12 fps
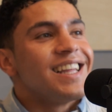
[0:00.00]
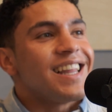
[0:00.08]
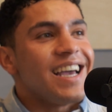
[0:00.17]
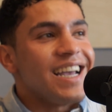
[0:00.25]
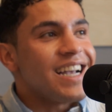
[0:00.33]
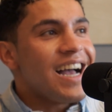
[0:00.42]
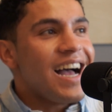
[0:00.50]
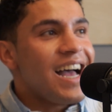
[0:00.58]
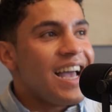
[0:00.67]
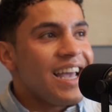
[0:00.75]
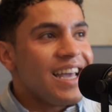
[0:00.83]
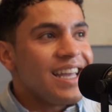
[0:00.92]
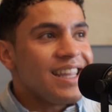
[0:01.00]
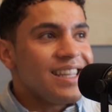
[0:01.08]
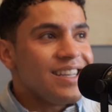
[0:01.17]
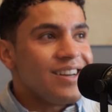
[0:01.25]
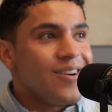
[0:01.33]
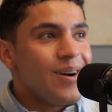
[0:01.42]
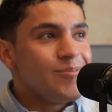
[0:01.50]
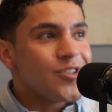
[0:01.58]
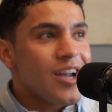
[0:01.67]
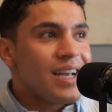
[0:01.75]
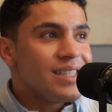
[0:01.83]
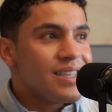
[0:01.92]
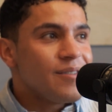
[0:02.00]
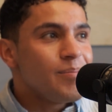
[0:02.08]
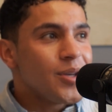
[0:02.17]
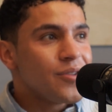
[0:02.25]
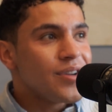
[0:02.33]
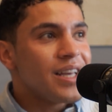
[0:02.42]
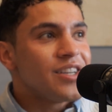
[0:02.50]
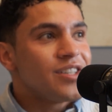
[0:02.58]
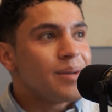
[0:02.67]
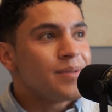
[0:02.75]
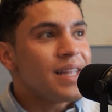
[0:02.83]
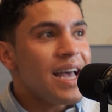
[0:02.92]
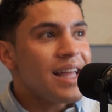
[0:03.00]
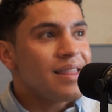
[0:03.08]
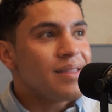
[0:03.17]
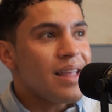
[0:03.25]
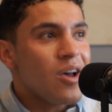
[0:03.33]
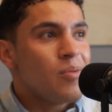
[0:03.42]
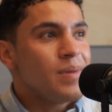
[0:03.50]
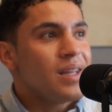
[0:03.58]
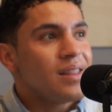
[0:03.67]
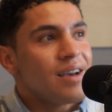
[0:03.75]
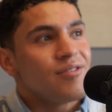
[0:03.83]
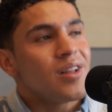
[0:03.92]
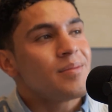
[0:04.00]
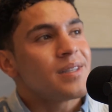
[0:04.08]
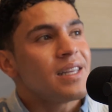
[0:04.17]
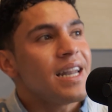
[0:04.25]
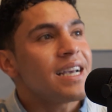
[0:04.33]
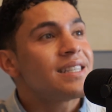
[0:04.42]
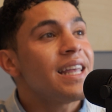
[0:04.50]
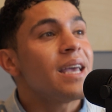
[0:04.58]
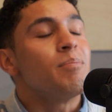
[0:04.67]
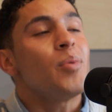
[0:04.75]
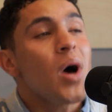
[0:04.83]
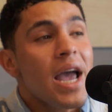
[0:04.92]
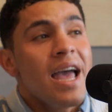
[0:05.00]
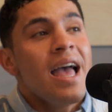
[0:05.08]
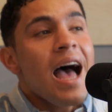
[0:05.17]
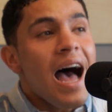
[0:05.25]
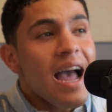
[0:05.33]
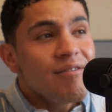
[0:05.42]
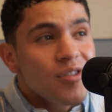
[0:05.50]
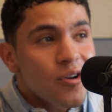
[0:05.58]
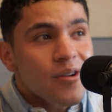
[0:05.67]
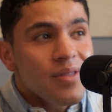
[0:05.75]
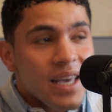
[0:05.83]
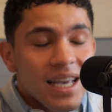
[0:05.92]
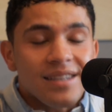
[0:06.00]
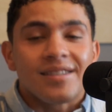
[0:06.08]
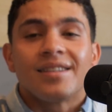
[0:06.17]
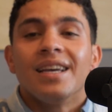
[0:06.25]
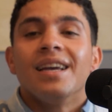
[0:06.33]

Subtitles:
like, I'm trying to build relationships that help me level up to the next thing. But I've learned this: